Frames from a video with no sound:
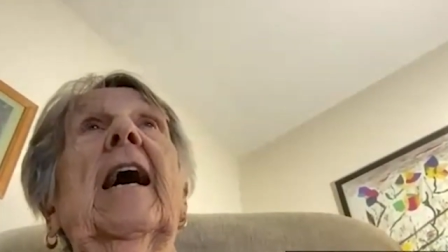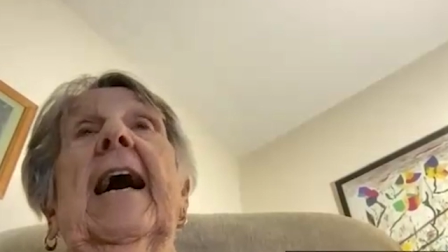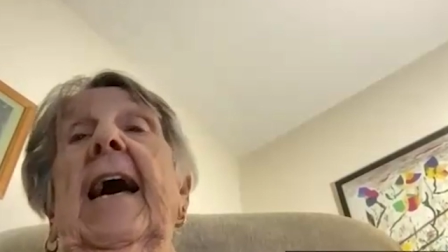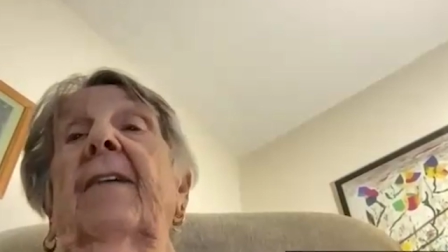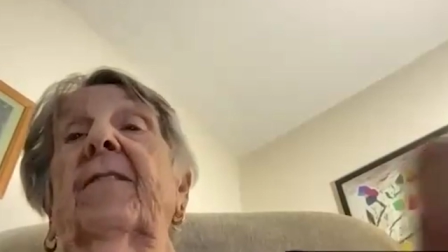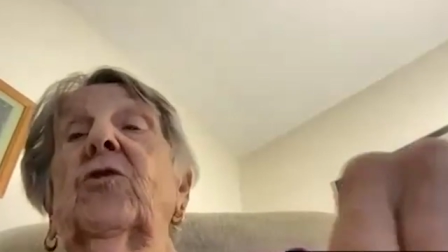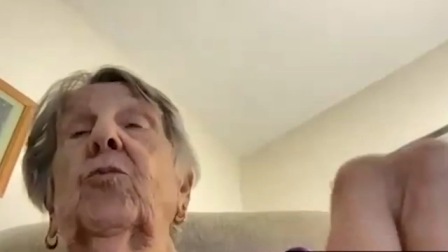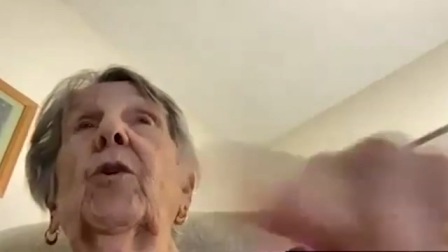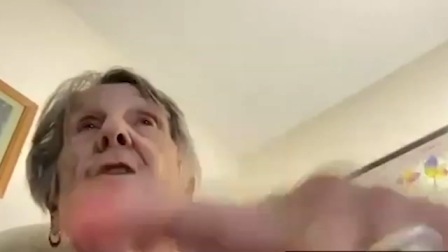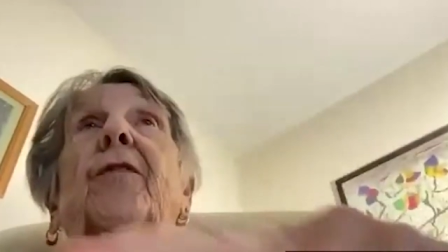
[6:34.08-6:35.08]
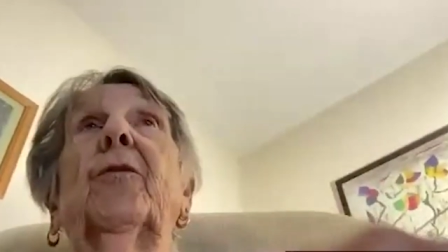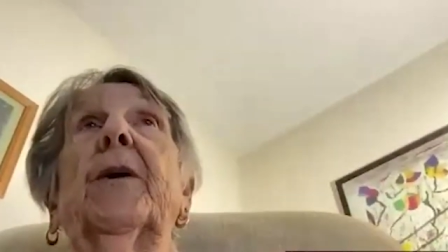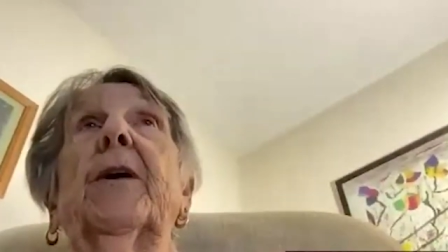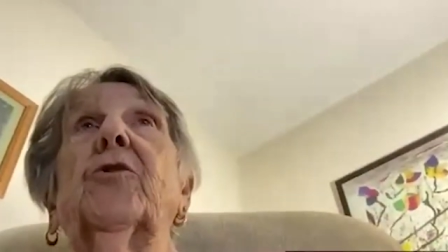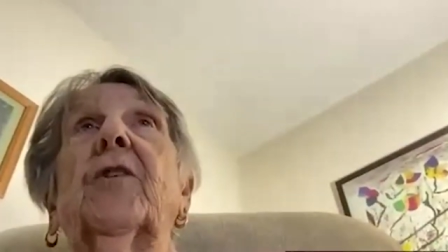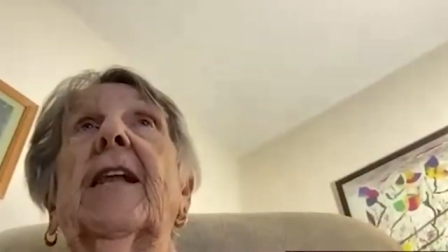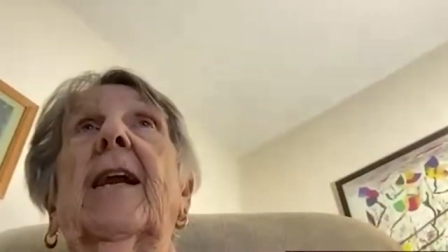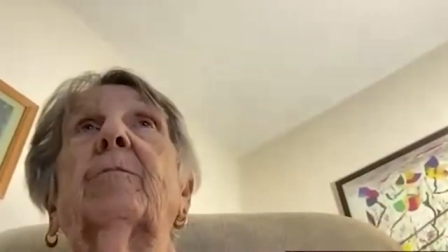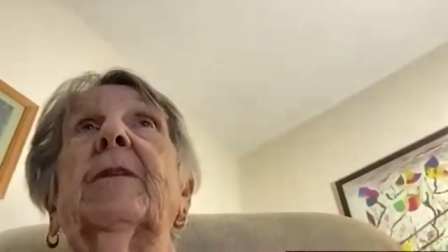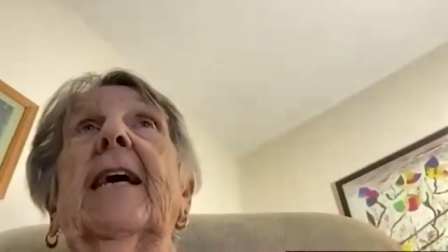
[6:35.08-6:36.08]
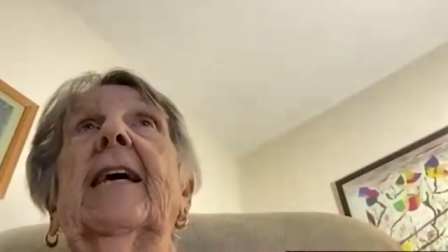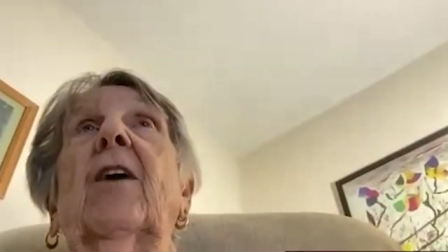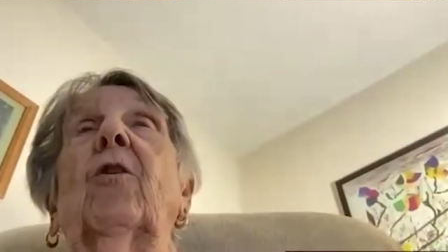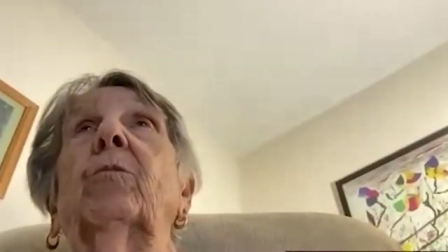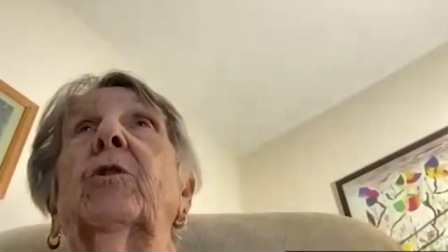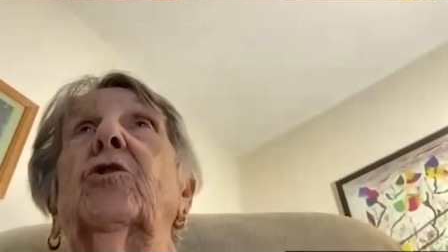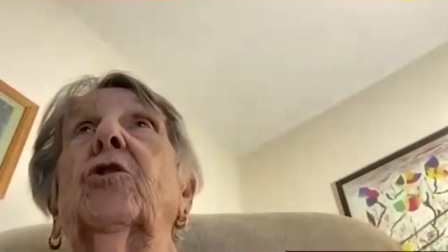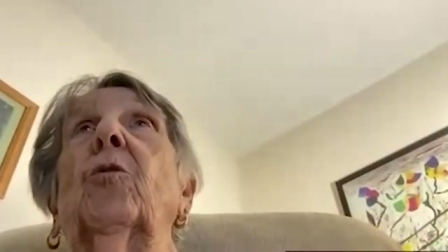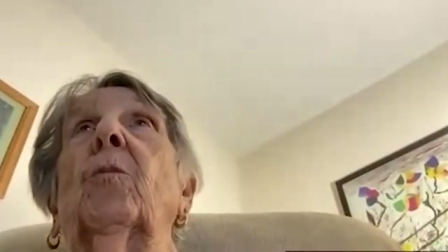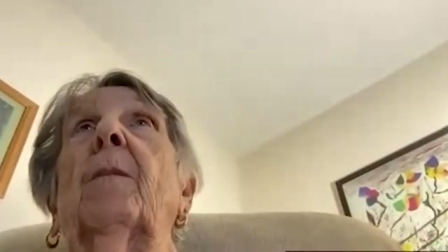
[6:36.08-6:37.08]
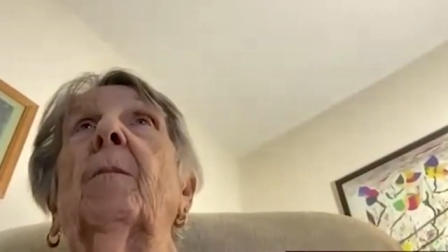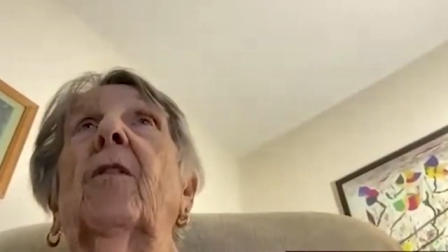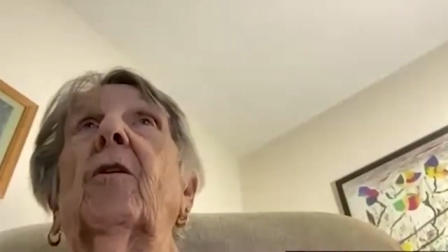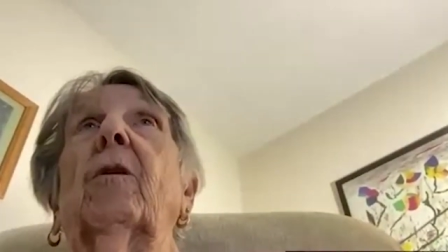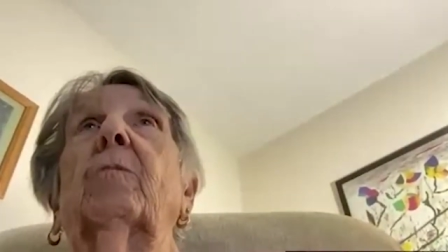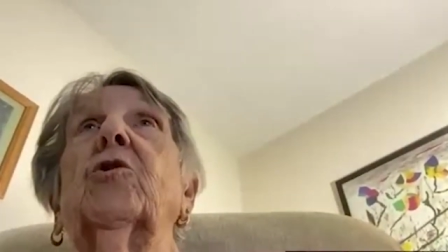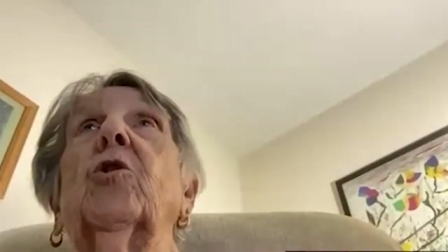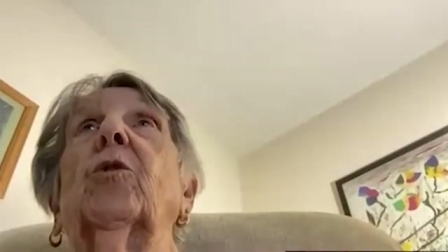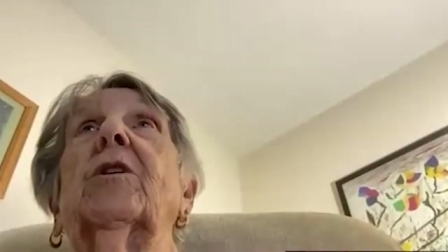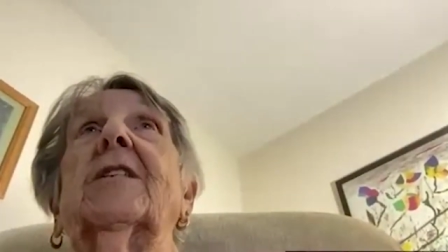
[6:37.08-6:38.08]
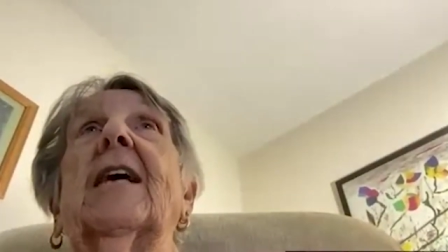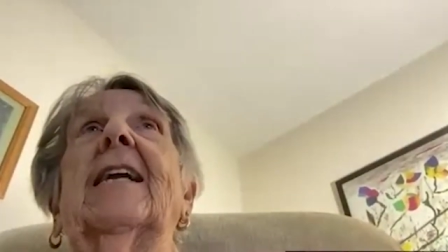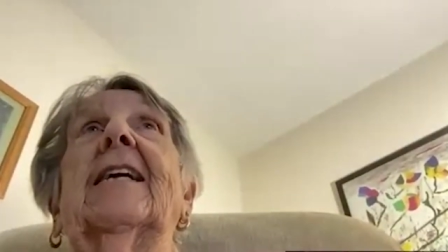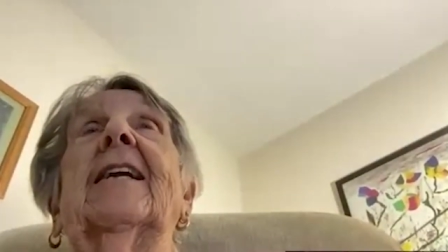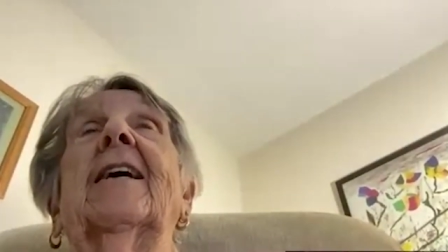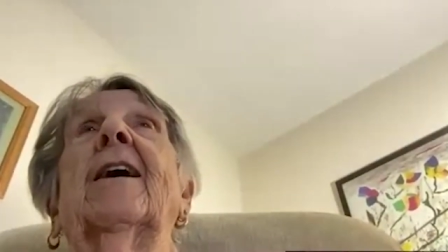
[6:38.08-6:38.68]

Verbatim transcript: I have this wonderful picture that I'm taking home to show my mother. I'm so excited.